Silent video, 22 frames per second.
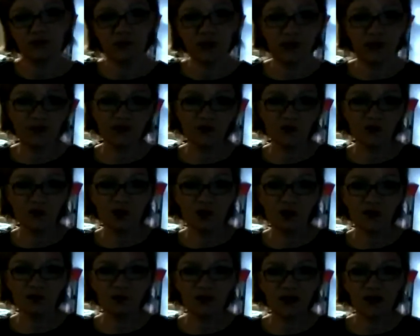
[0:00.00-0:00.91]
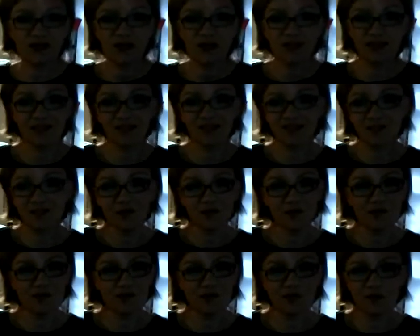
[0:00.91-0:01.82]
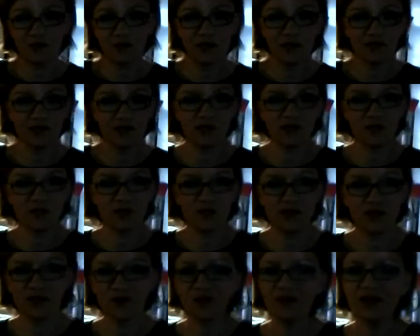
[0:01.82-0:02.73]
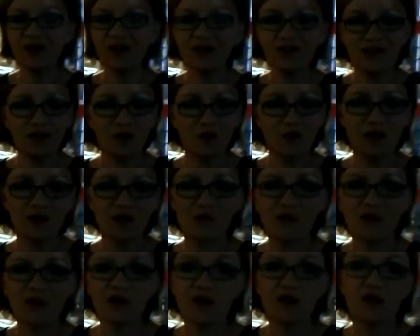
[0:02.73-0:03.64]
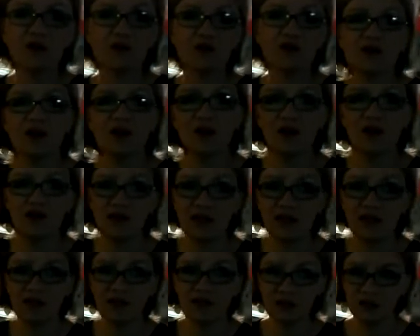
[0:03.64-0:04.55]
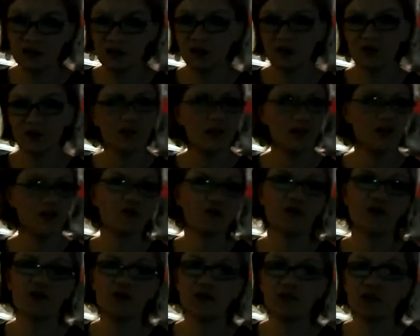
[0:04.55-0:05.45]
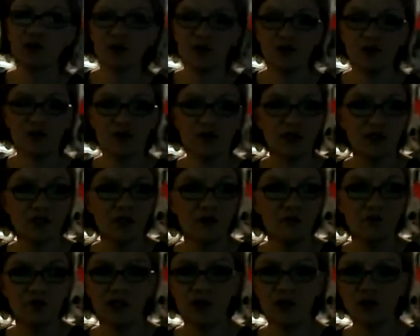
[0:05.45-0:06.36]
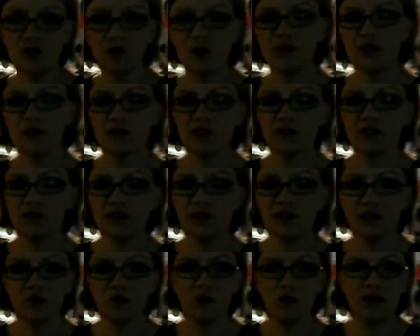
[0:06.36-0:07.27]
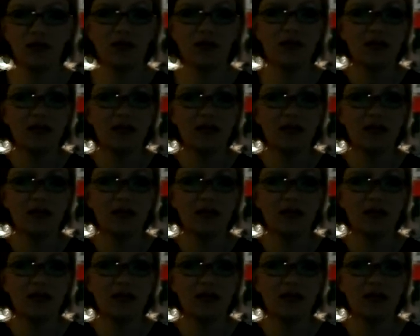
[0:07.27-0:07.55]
last so long, but I like getting new ones at the beginning of school year. Well, you know what? My daughter is on like the 3rd year of using hers. My other one's on the second one.